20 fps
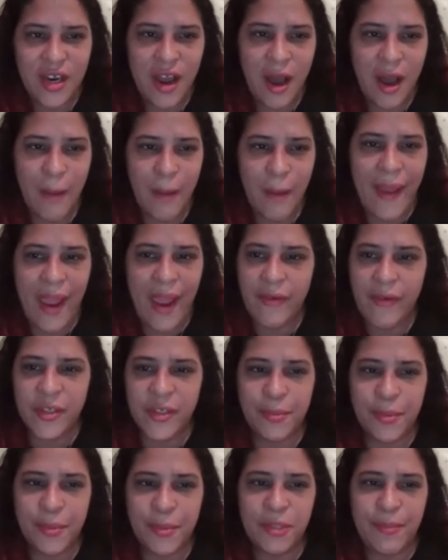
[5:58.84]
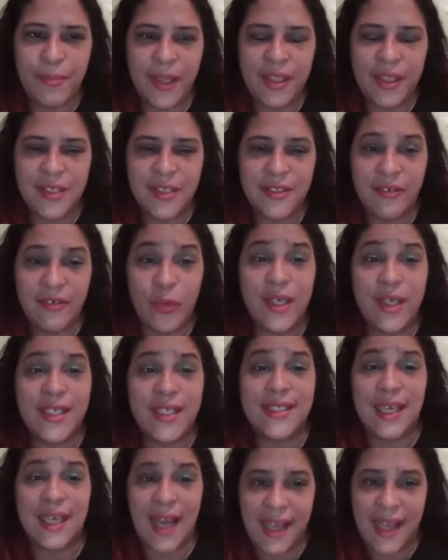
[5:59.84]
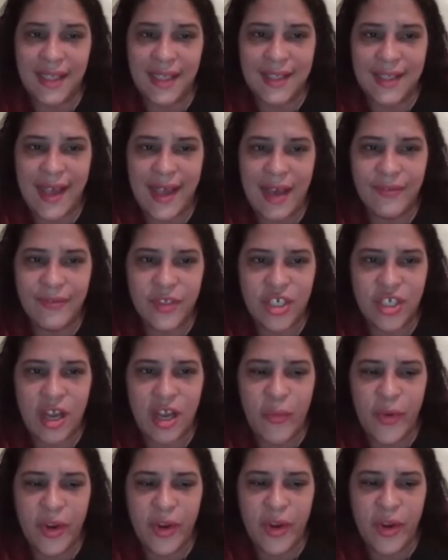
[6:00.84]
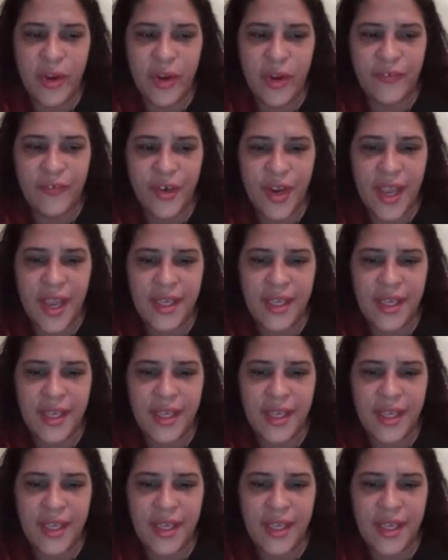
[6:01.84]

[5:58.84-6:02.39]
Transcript: a parent's perspectives of what it's like to have a child welfare